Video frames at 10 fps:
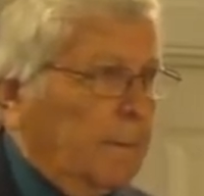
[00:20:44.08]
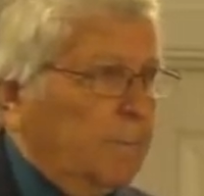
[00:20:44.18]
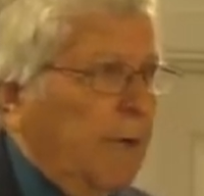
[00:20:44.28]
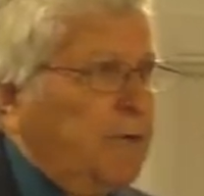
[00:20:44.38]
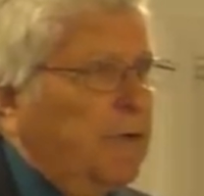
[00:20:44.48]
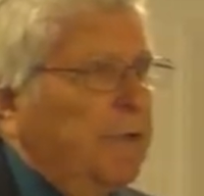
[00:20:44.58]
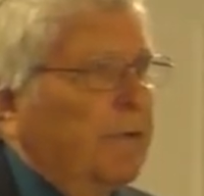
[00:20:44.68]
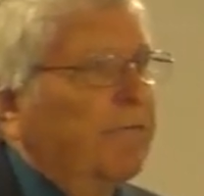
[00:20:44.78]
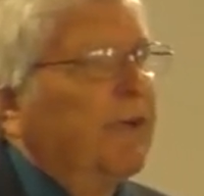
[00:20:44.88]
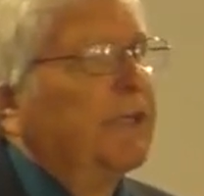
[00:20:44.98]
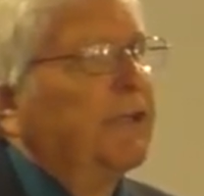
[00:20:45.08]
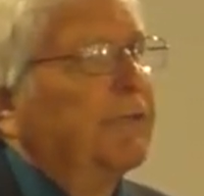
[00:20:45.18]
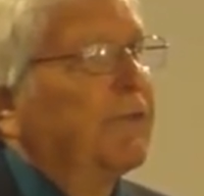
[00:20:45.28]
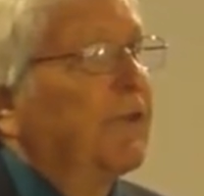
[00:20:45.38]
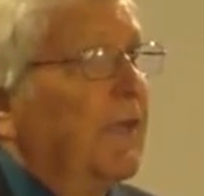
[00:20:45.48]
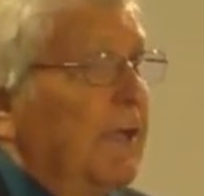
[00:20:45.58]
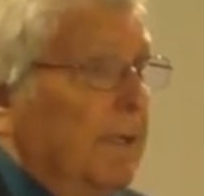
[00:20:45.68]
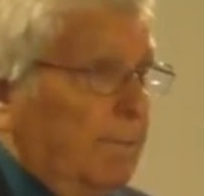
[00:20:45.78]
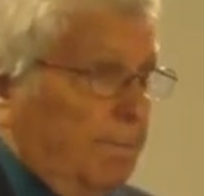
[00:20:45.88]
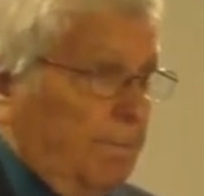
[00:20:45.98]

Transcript: Especially offensive to them.